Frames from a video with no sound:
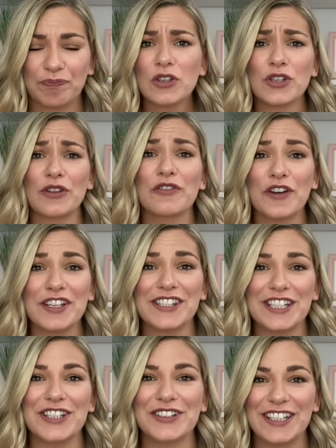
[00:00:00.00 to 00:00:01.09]
So the first
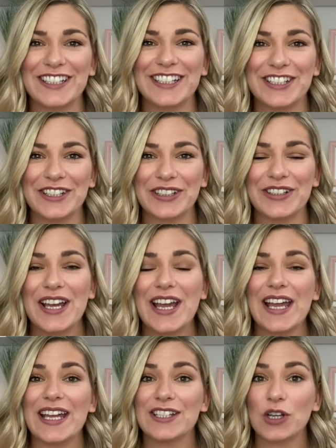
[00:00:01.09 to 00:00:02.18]
thing you need to do
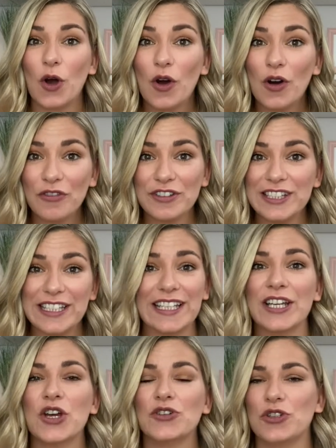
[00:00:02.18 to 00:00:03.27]
is
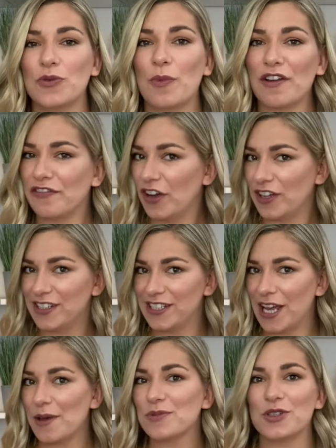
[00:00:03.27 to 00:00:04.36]
obviously do my first
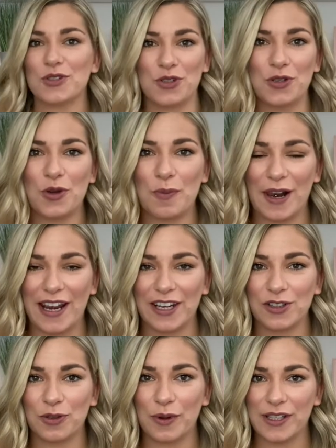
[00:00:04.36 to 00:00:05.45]
steps to planning
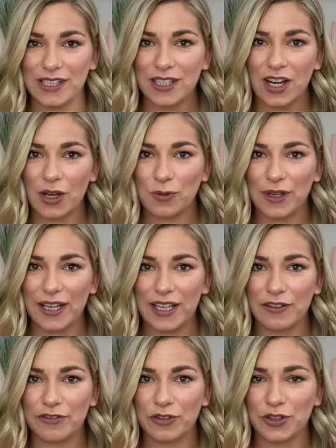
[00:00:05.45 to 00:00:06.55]
your wedding. I will link
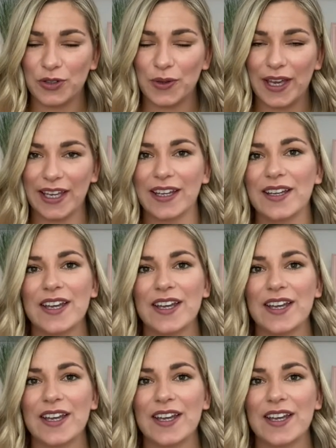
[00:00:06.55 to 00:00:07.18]
it for you here,